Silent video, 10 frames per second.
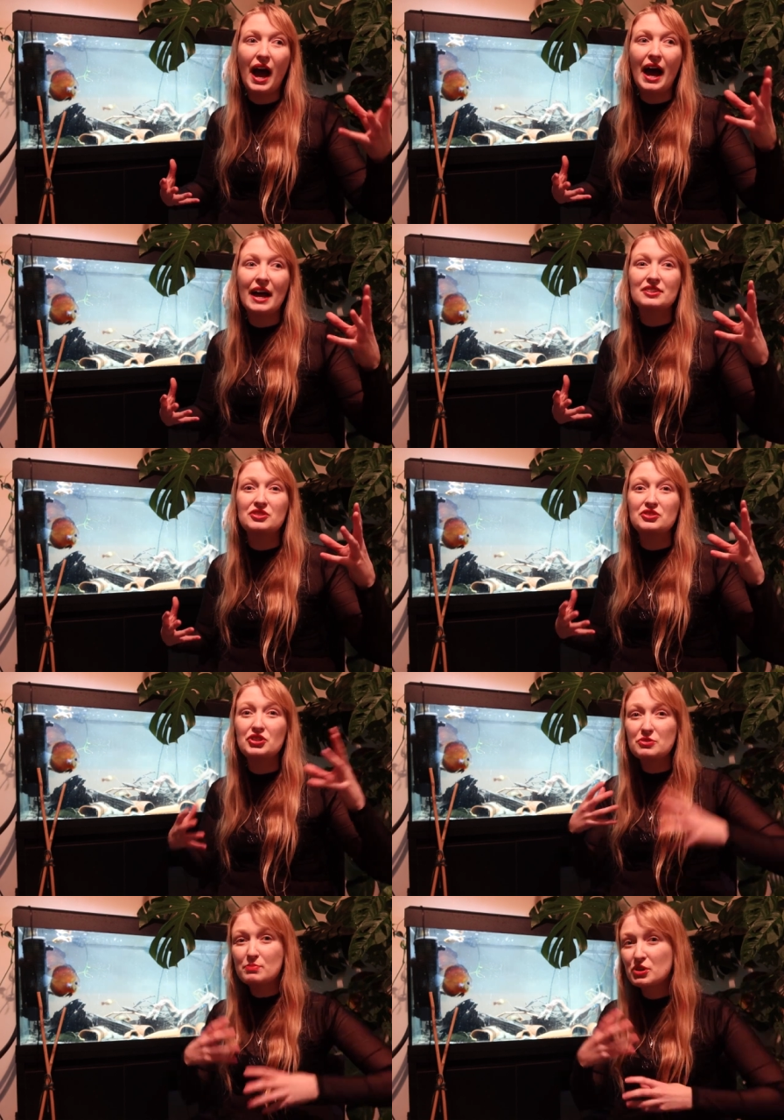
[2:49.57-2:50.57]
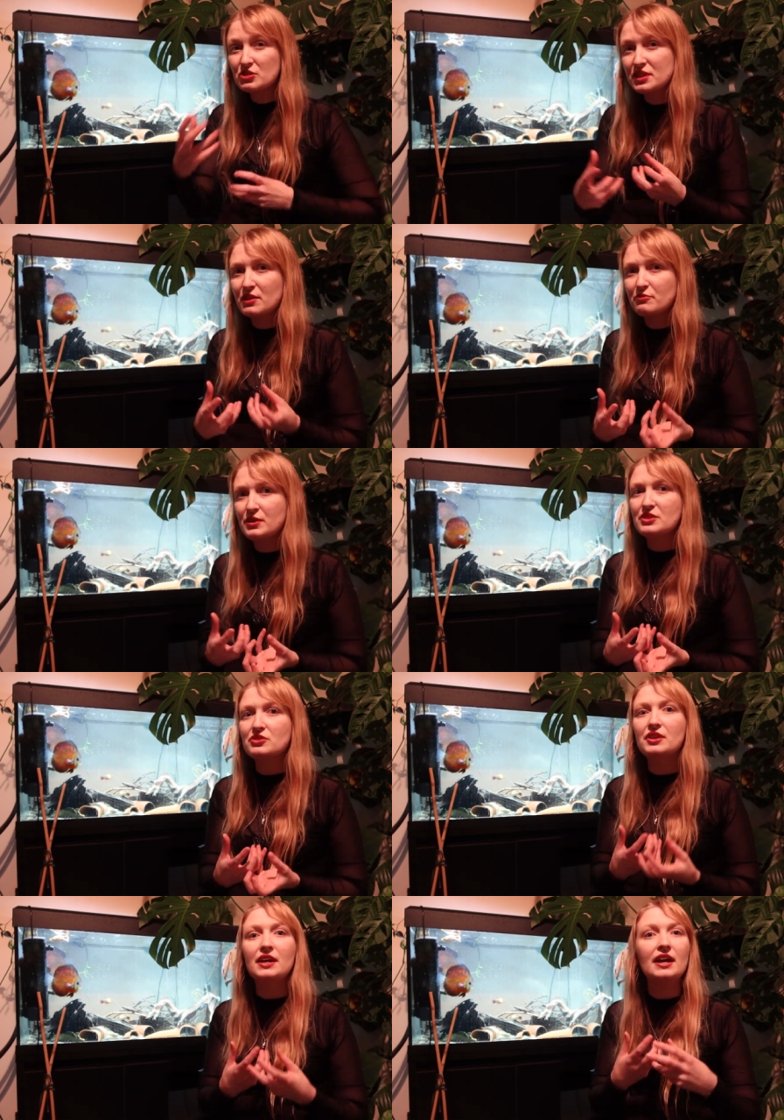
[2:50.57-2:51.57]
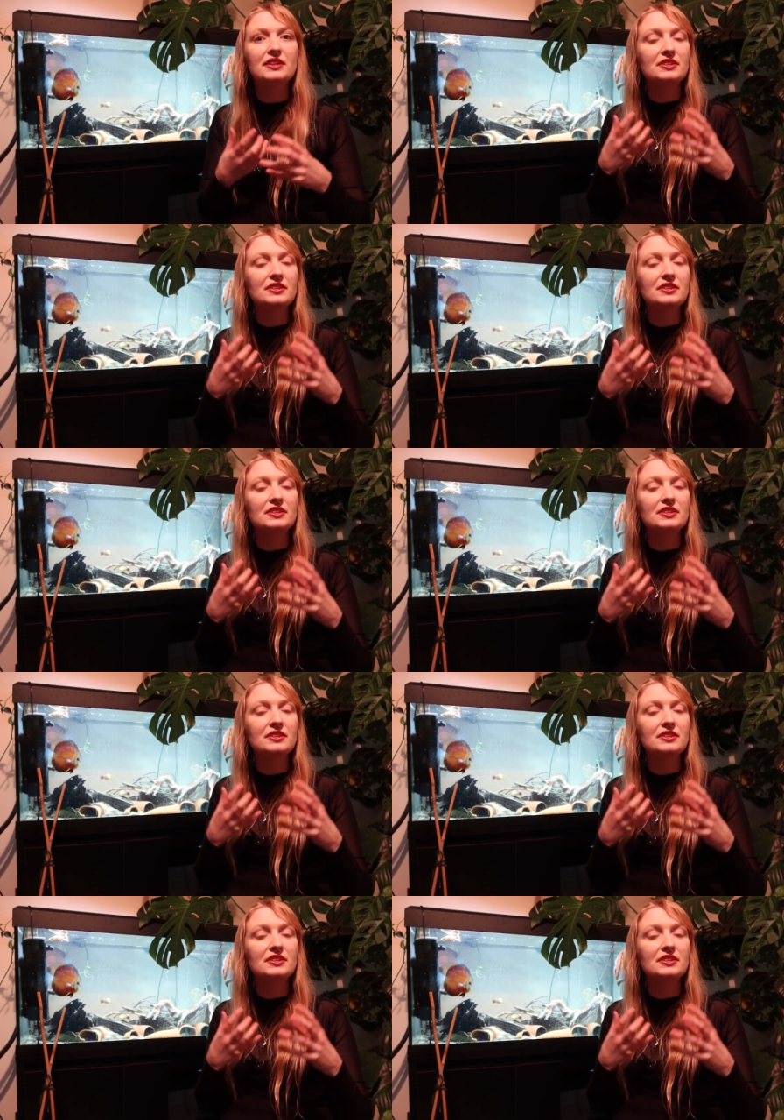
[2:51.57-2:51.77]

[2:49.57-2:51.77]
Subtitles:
And just because they feed on it,